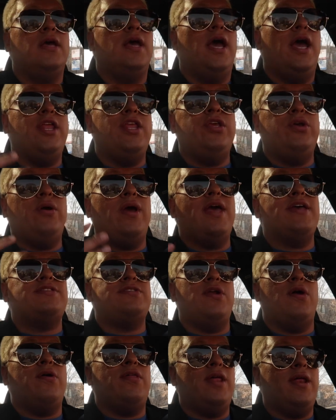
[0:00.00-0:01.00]
And you
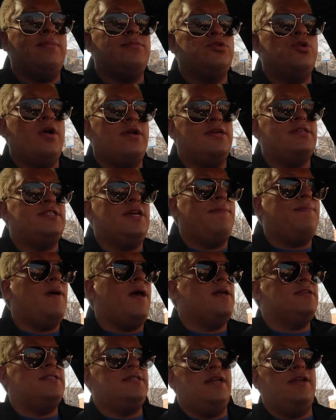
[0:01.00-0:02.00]
guys know that I'm trying to stay
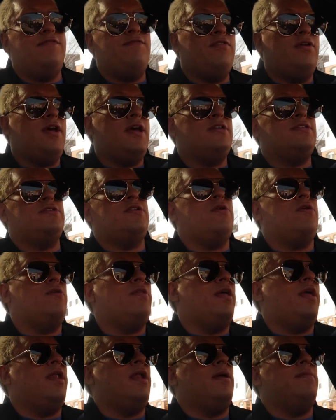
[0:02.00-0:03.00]
positive. You guys know
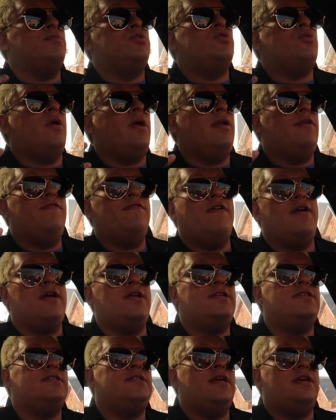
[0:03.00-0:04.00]
that I'm trying to
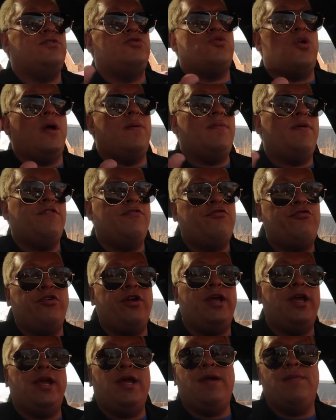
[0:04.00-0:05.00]
fucking stay drama
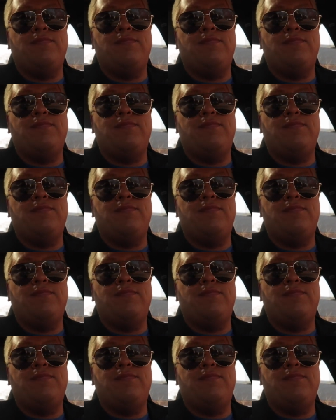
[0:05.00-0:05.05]
free.